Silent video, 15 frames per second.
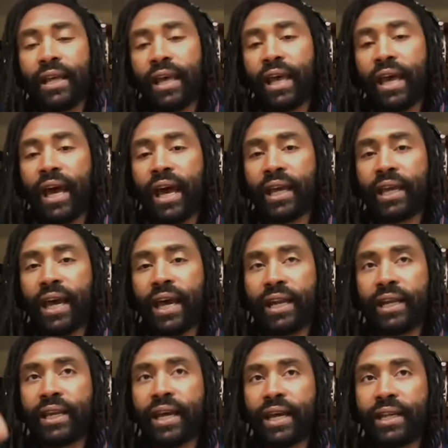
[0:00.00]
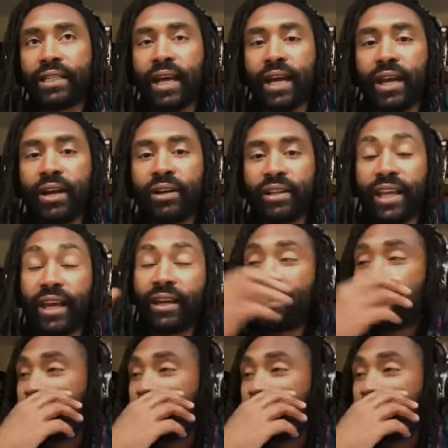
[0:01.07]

Wow. I kind of got tired. Yeah.